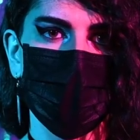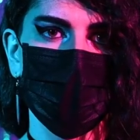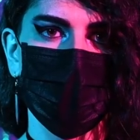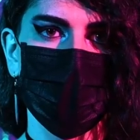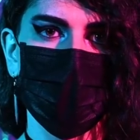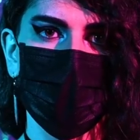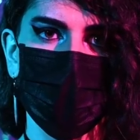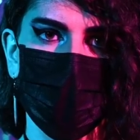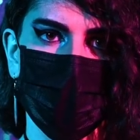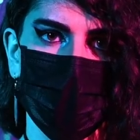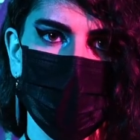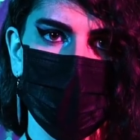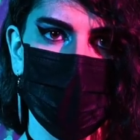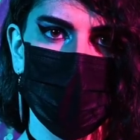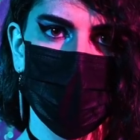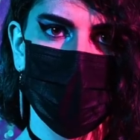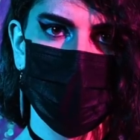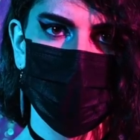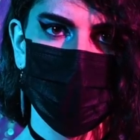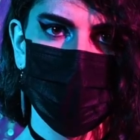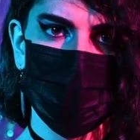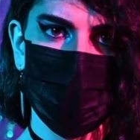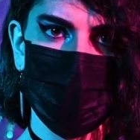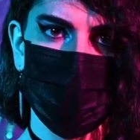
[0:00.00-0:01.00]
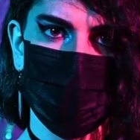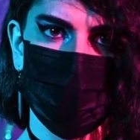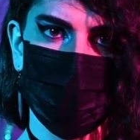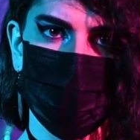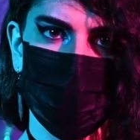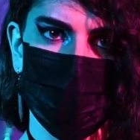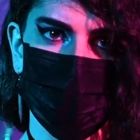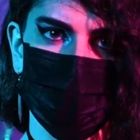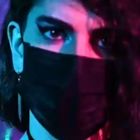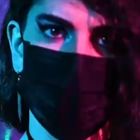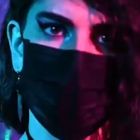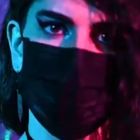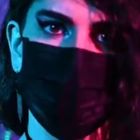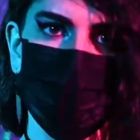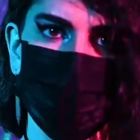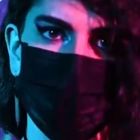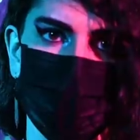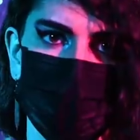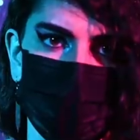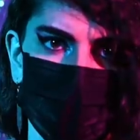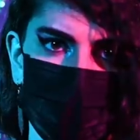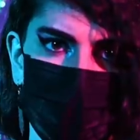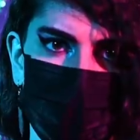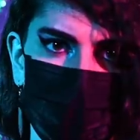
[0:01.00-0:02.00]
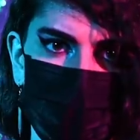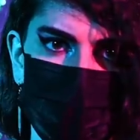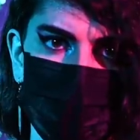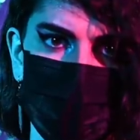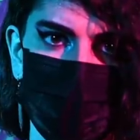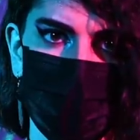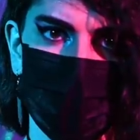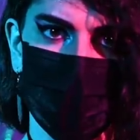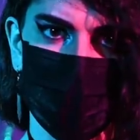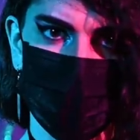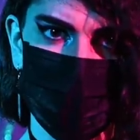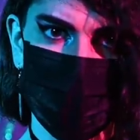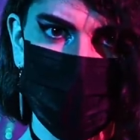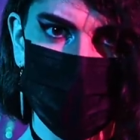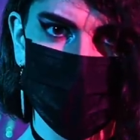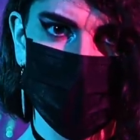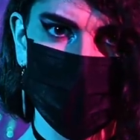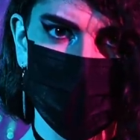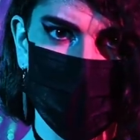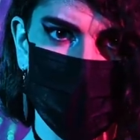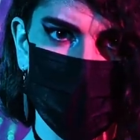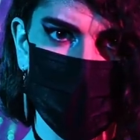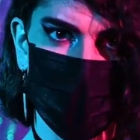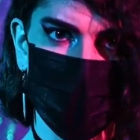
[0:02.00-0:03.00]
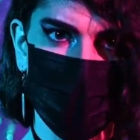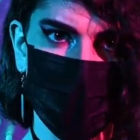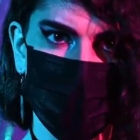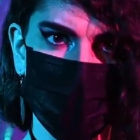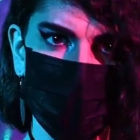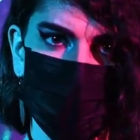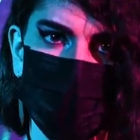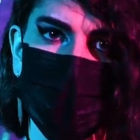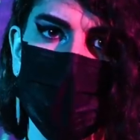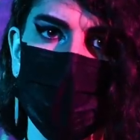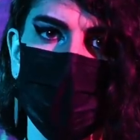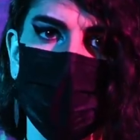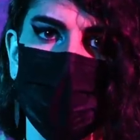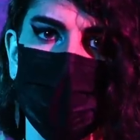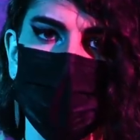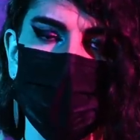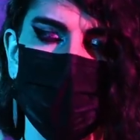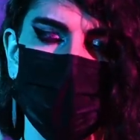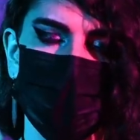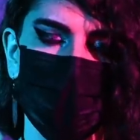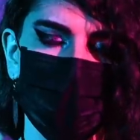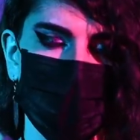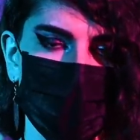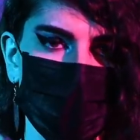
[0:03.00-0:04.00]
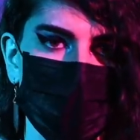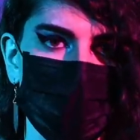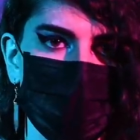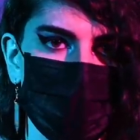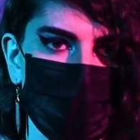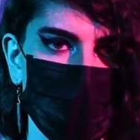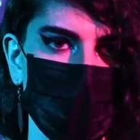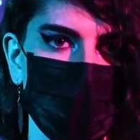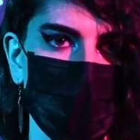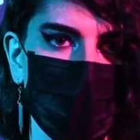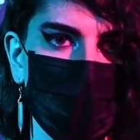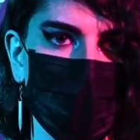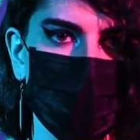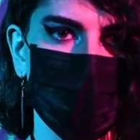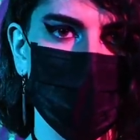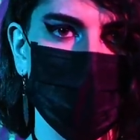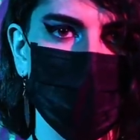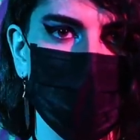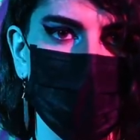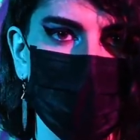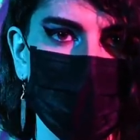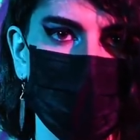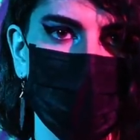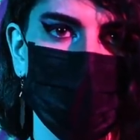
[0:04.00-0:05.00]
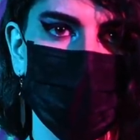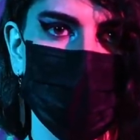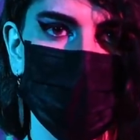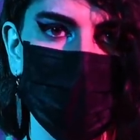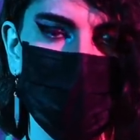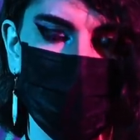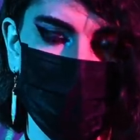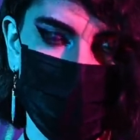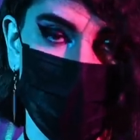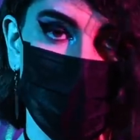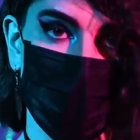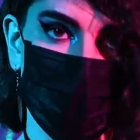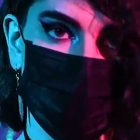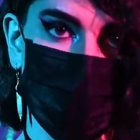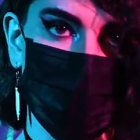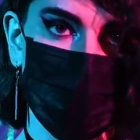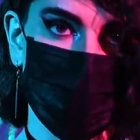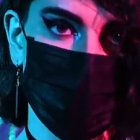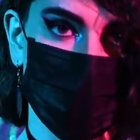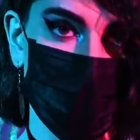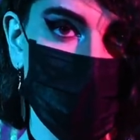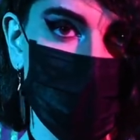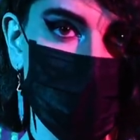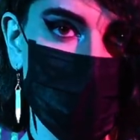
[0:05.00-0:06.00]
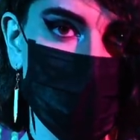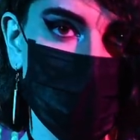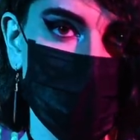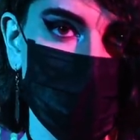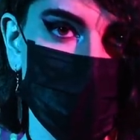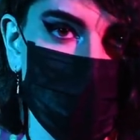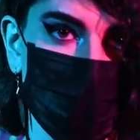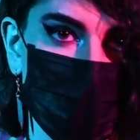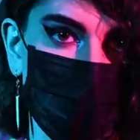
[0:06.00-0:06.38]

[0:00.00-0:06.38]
Going back around to building good habits around concealed carrying, you need to train. You have to train.